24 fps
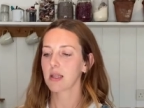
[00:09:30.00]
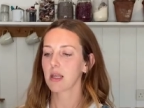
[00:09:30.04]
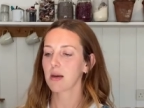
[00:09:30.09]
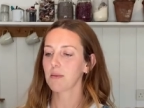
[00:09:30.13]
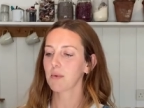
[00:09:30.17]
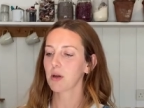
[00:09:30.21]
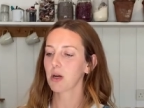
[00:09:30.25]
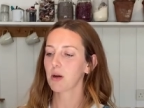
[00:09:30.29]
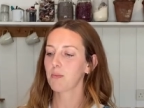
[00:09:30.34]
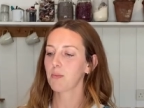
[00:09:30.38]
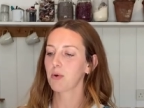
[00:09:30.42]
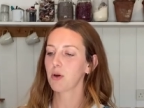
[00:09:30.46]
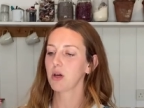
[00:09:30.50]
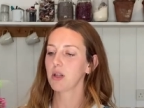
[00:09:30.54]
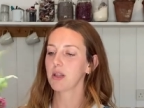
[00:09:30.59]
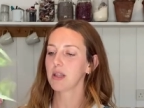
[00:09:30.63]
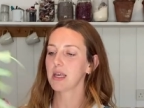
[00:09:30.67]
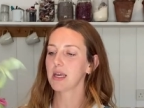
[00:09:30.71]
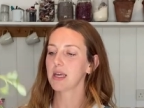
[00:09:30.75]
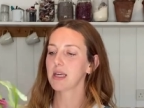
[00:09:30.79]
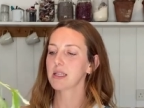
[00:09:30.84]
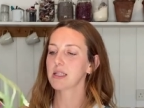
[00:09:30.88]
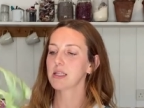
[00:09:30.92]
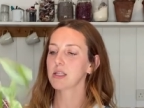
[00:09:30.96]
Then I'm gonna
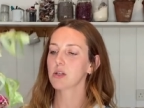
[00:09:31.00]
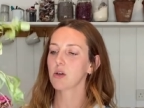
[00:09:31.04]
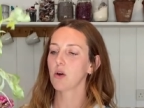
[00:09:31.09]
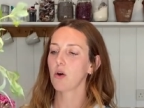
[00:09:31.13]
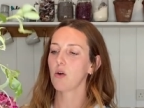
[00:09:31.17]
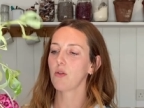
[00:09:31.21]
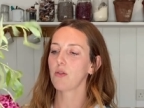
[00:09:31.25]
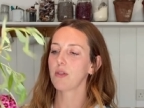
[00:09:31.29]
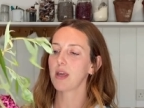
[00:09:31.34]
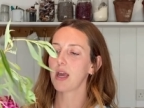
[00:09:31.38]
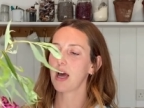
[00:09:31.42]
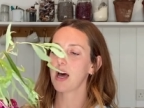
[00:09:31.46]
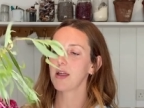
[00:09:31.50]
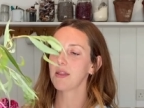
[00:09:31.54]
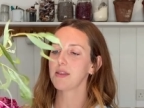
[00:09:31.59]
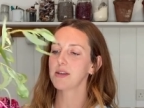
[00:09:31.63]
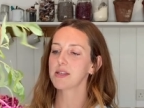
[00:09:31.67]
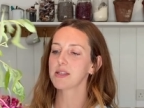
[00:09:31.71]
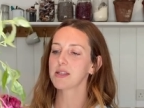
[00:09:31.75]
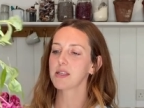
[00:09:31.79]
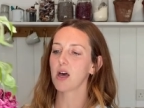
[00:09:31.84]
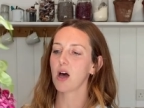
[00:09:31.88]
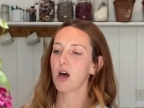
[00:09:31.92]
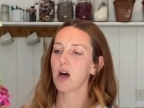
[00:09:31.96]
put this on the
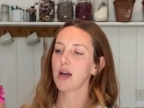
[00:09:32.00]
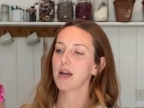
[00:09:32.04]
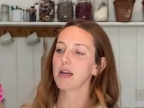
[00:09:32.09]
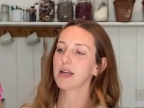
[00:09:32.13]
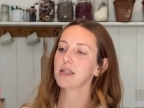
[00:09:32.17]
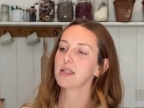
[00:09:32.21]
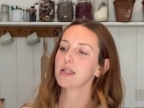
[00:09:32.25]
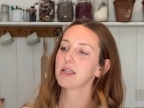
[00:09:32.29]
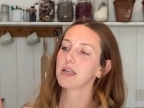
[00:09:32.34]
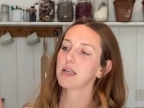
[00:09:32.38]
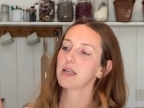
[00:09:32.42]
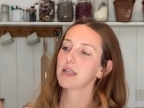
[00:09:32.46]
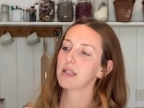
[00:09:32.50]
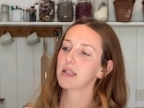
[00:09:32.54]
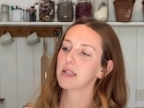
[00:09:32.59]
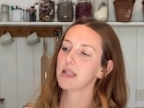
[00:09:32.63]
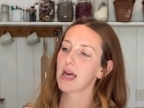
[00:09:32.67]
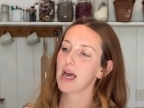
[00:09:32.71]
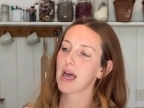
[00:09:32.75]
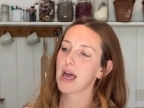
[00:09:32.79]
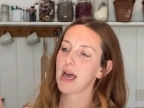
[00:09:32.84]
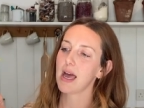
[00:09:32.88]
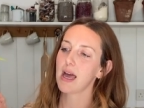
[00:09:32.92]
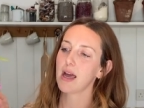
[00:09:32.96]
other side
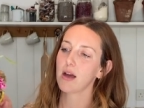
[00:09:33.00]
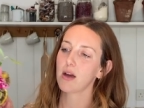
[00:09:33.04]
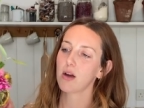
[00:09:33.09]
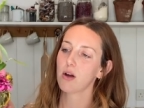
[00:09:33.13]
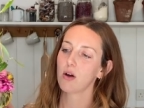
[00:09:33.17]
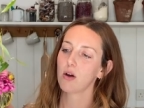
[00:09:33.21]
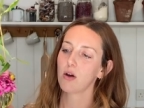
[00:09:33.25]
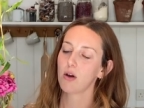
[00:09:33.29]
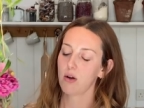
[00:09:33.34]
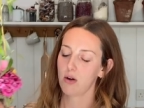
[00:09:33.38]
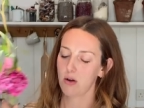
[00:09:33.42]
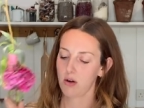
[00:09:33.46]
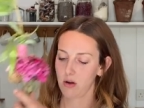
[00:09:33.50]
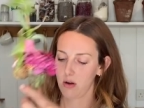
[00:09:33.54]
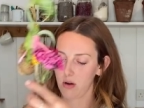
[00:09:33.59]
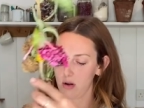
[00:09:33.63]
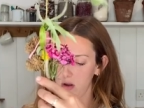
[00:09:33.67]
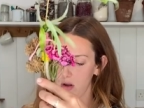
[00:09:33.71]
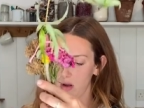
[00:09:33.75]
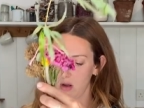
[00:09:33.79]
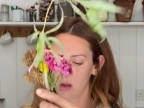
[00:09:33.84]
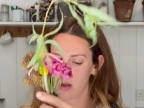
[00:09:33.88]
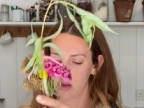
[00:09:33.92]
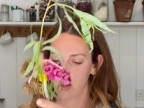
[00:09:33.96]
there
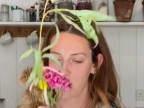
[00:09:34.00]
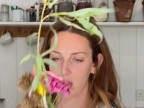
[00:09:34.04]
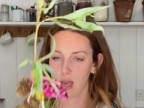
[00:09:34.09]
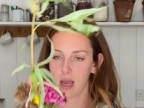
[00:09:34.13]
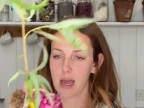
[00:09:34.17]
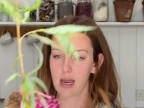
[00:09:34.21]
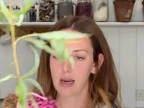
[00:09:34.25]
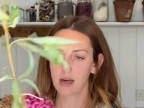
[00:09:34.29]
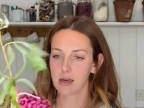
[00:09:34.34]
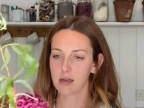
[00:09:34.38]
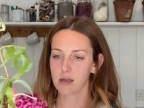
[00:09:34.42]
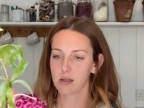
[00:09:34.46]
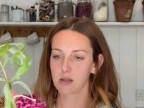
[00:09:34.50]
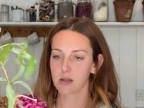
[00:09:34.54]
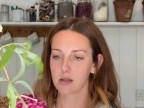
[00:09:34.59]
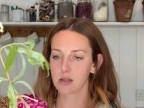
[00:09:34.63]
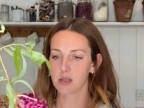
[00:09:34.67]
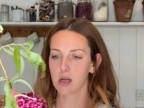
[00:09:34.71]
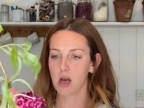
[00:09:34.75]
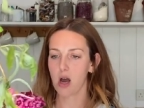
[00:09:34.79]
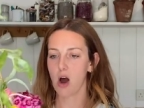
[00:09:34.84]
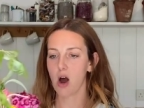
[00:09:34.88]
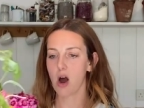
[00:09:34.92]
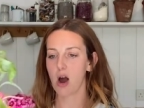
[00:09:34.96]
and
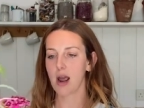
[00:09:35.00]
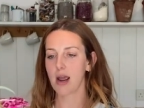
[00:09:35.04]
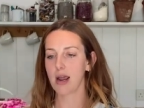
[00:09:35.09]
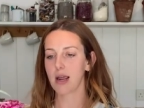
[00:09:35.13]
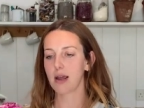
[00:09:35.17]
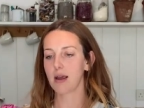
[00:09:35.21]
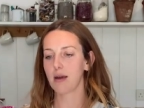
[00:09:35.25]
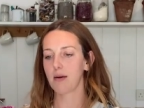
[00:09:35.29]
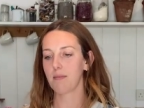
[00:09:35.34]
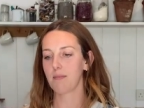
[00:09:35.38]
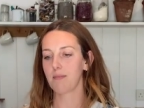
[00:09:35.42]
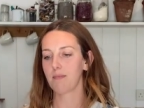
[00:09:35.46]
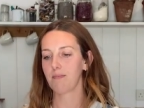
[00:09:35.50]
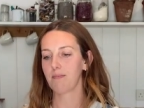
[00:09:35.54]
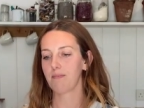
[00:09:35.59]
tie.